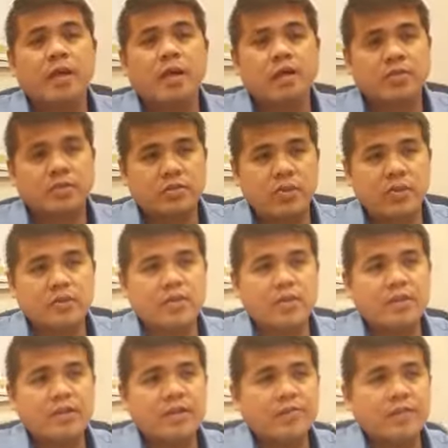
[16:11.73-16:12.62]
extract
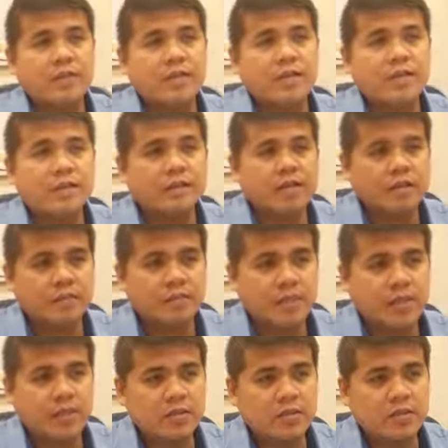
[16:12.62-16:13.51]
significant
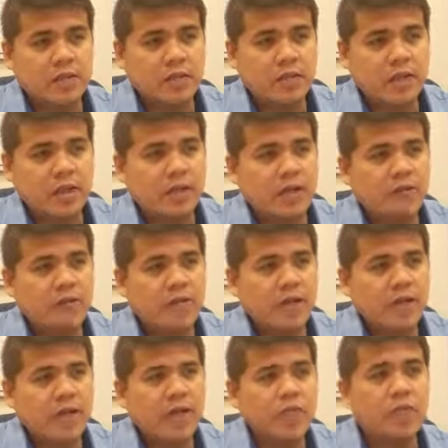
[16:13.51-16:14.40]
statements to
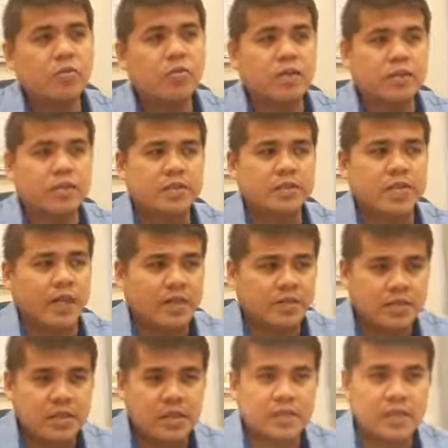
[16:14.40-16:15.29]
identify keywords
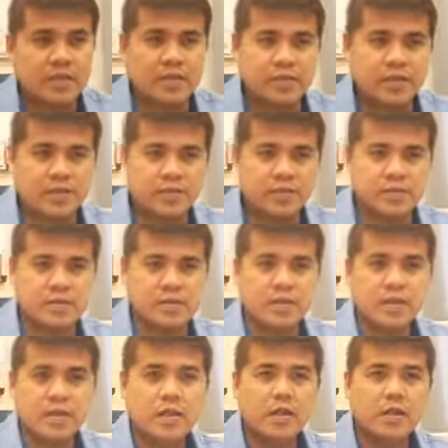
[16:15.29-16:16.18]
and sentences
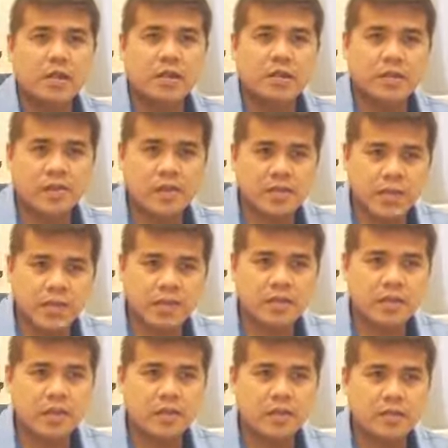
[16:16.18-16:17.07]

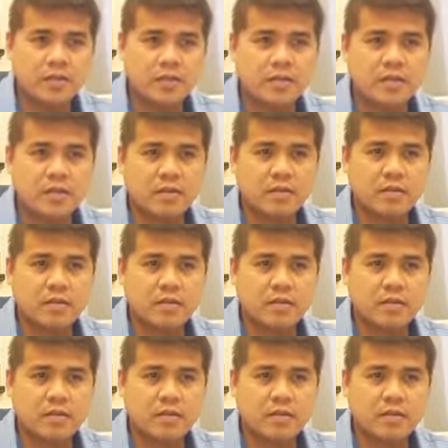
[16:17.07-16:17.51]
relating